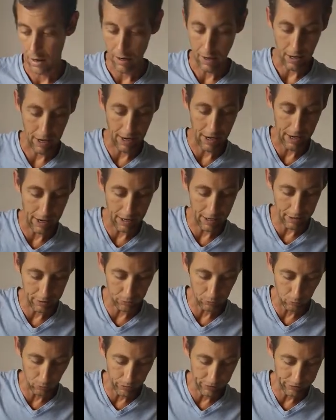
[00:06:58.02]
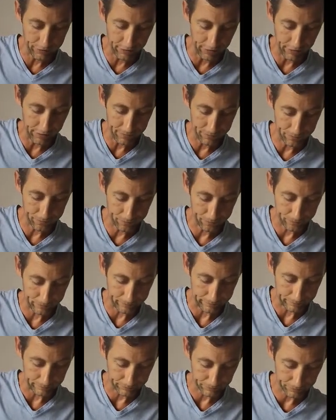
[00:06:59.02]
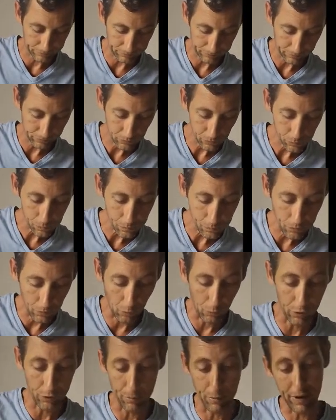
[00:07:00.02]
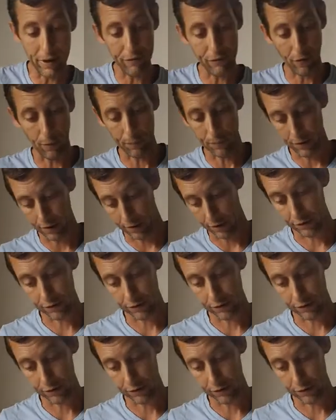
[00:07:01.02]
and winter would be from the